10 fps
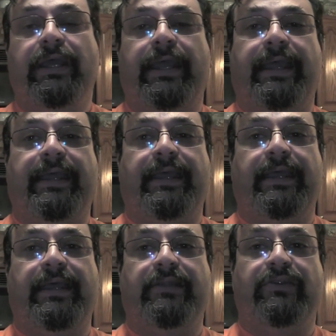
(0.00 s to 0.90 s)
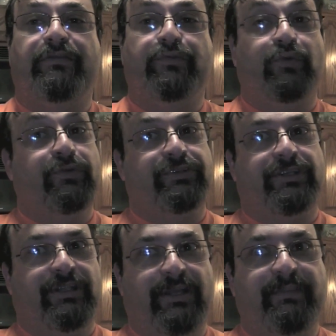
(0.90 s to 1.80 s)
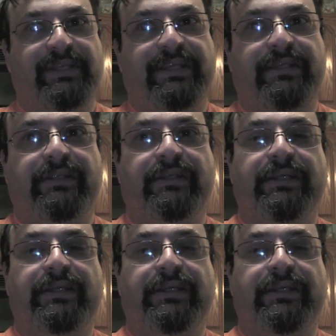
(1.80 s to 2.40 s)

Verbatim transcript: and of course Colombian.